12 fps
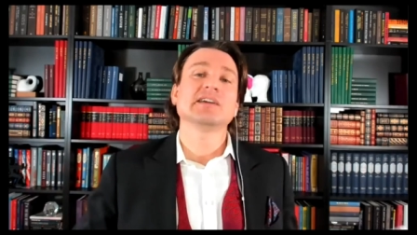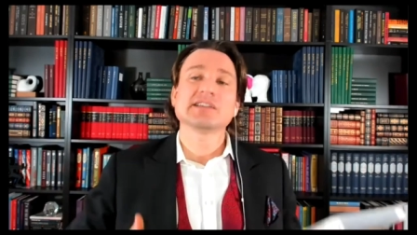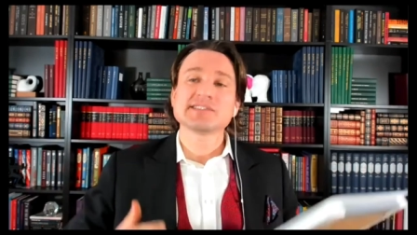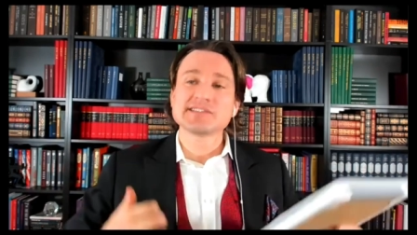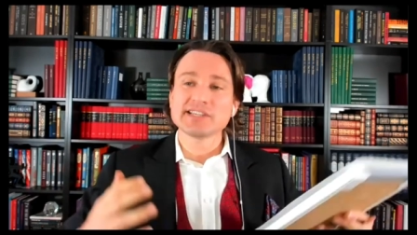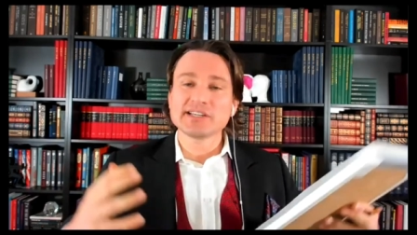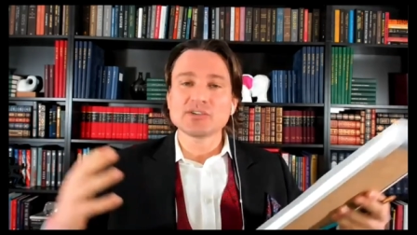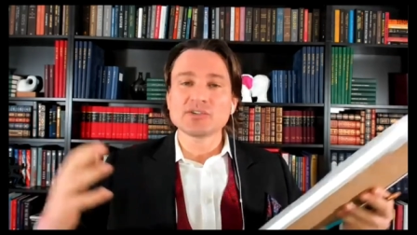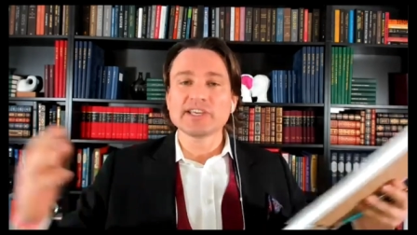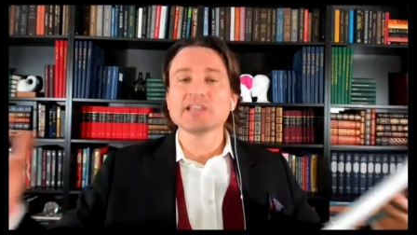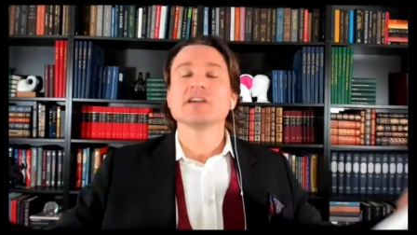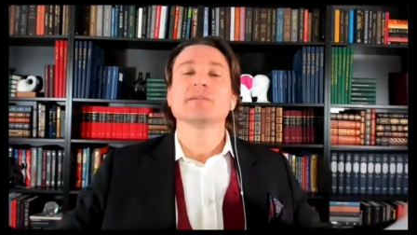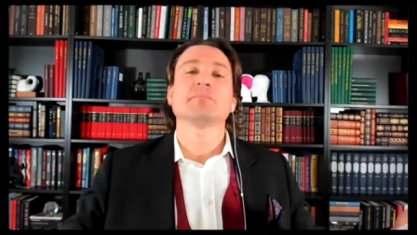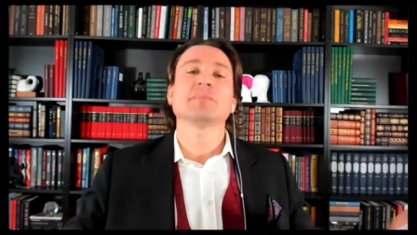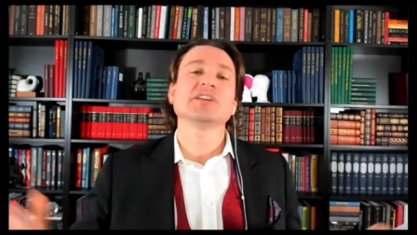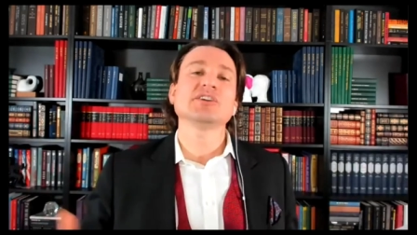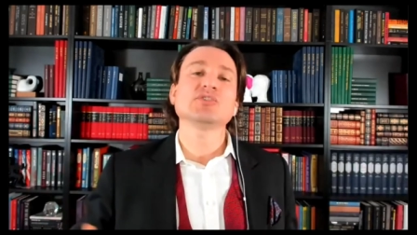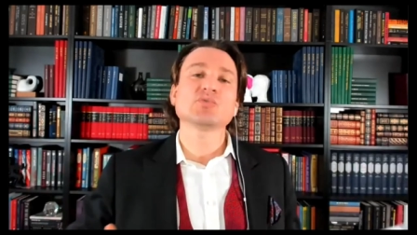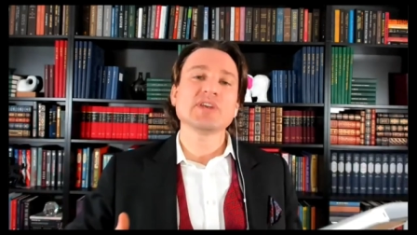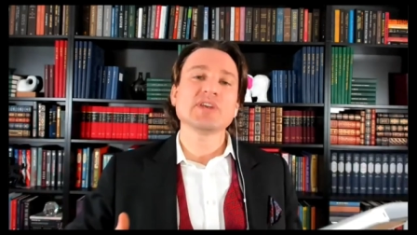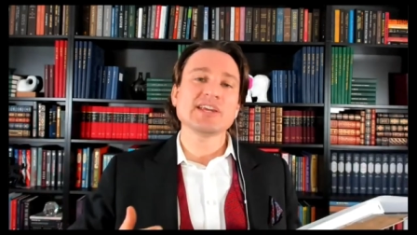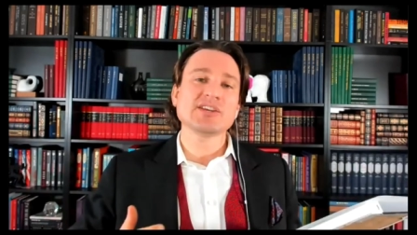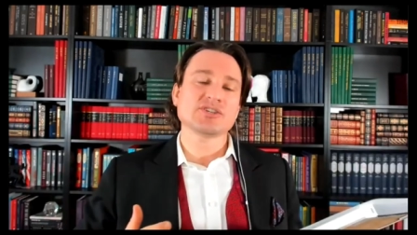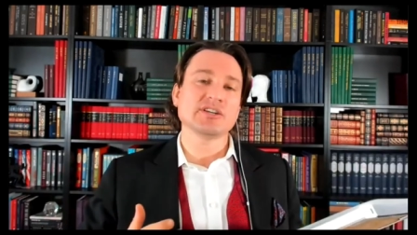signaling money
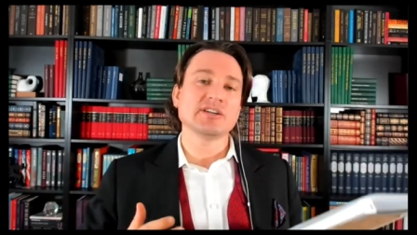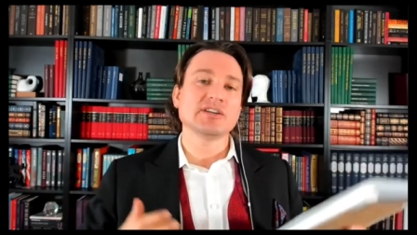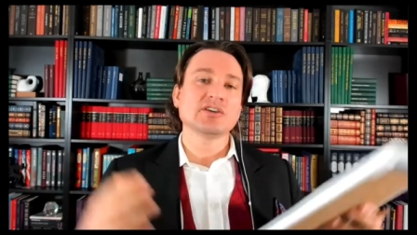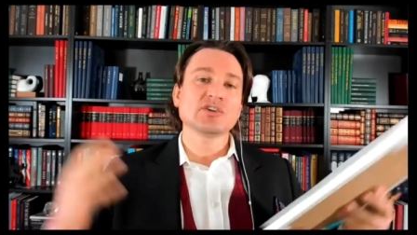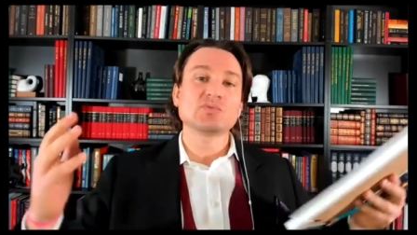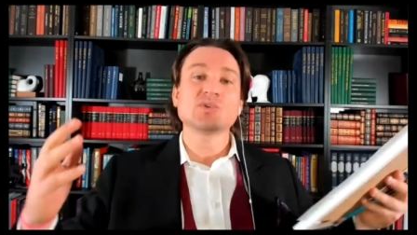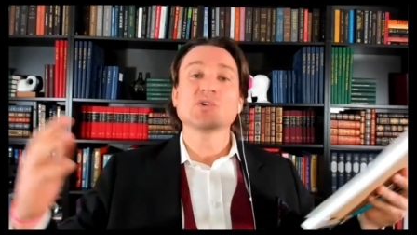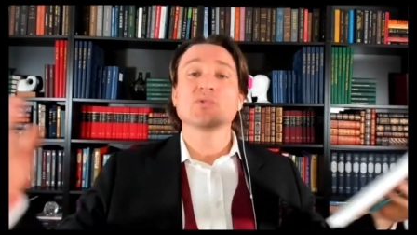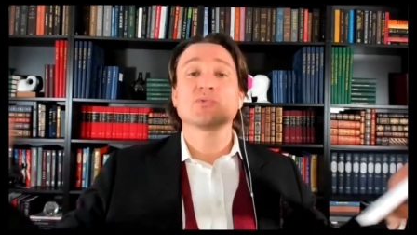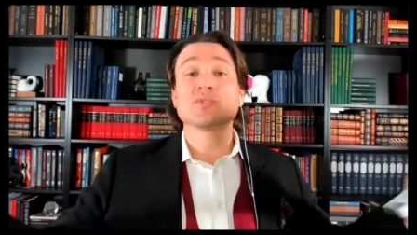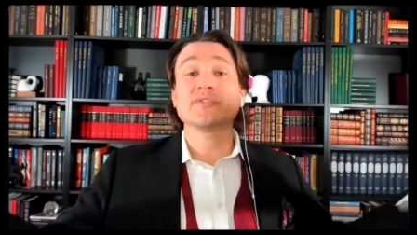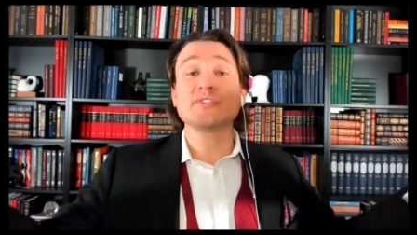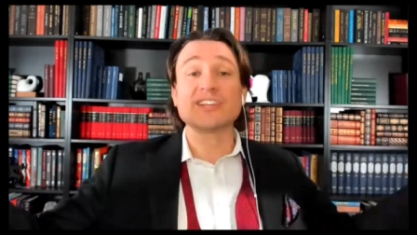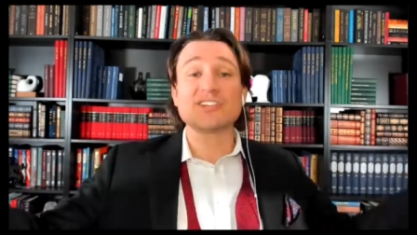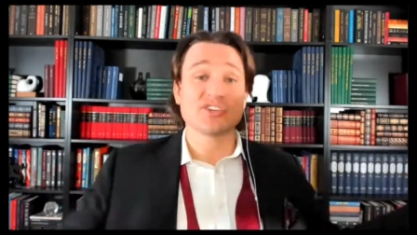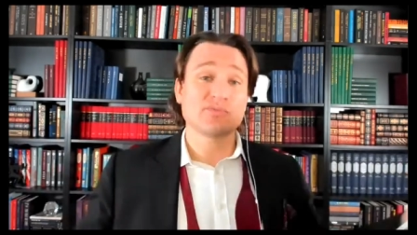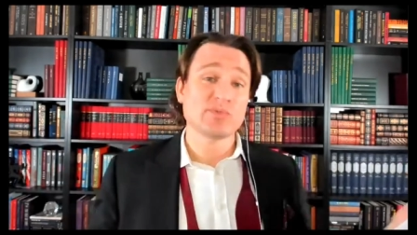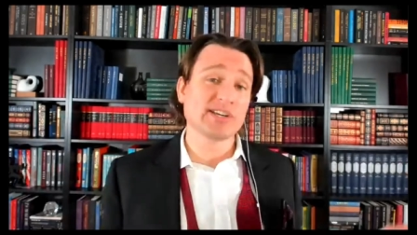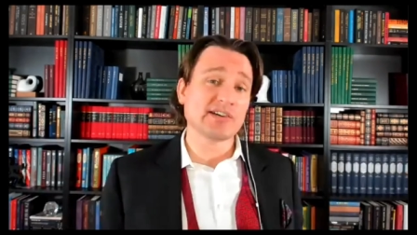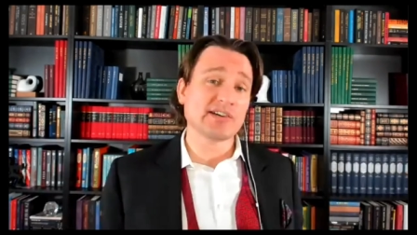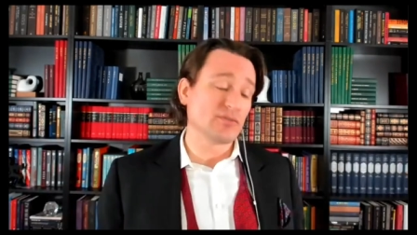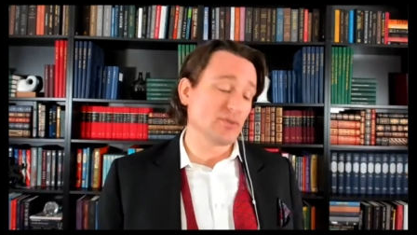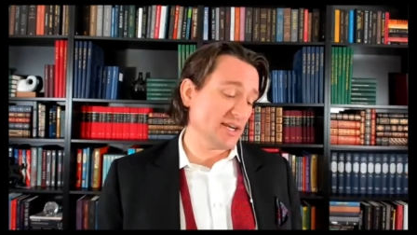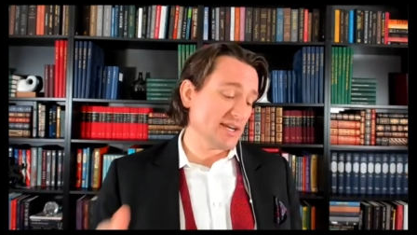creation, growth, reflation,
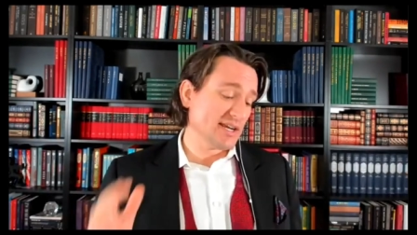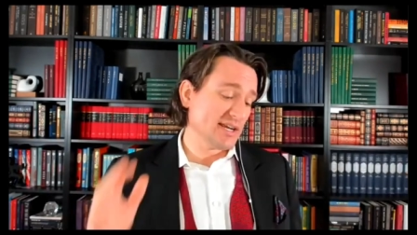recovery.